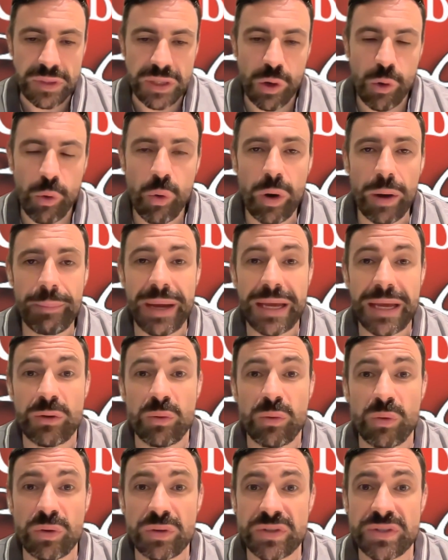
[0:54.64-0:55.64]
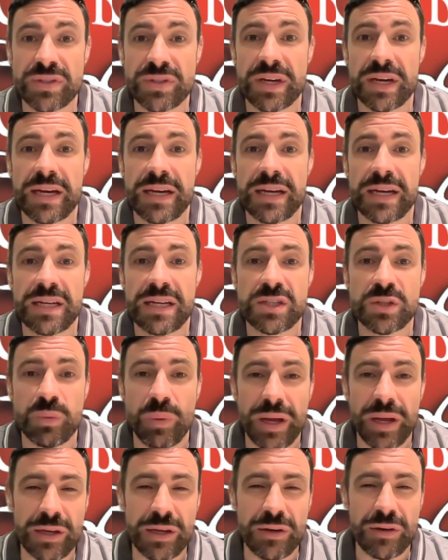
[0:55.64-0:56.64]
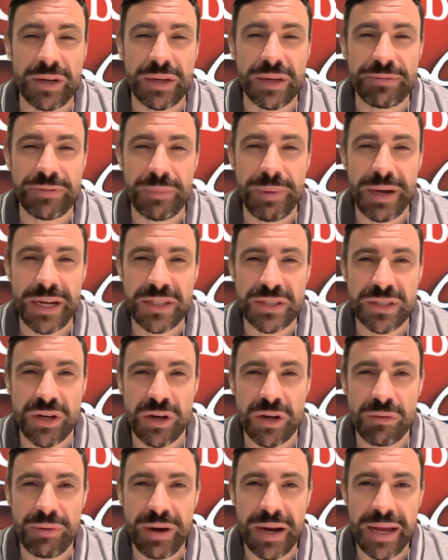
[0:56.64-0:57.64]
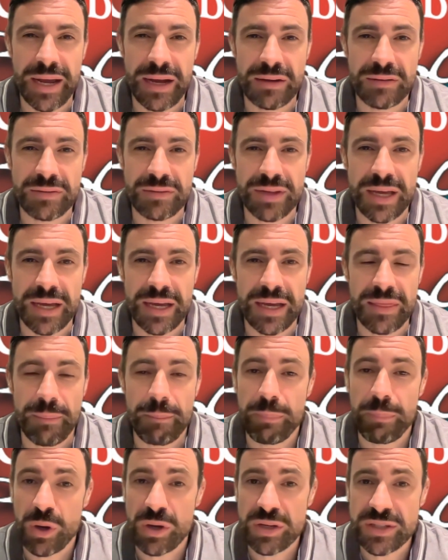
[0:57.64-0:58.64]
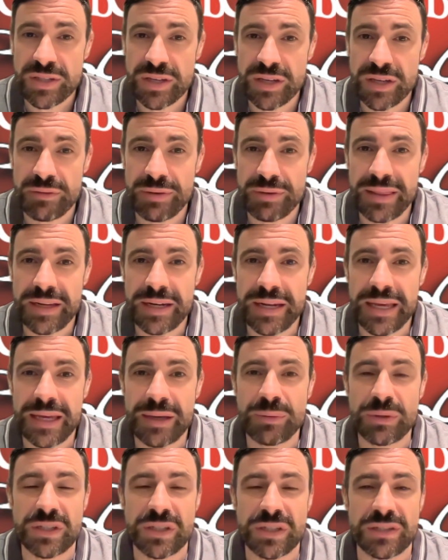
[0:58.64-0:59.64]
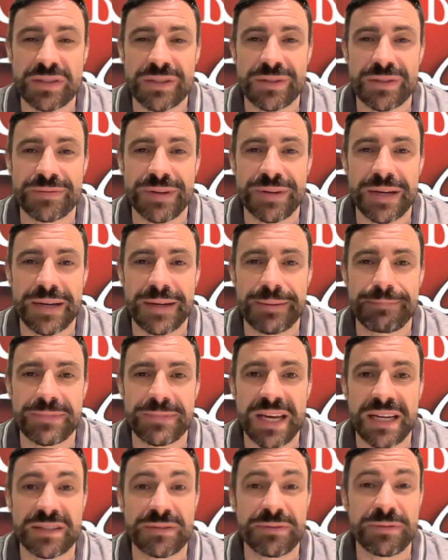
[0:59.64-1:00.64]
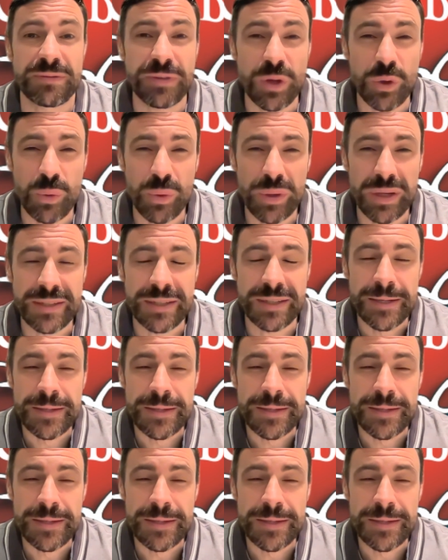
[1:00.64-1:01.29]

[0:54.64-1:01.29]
Or it may cause swelling or inflammation around the bursa around the knee, which are sort of sacs of fluid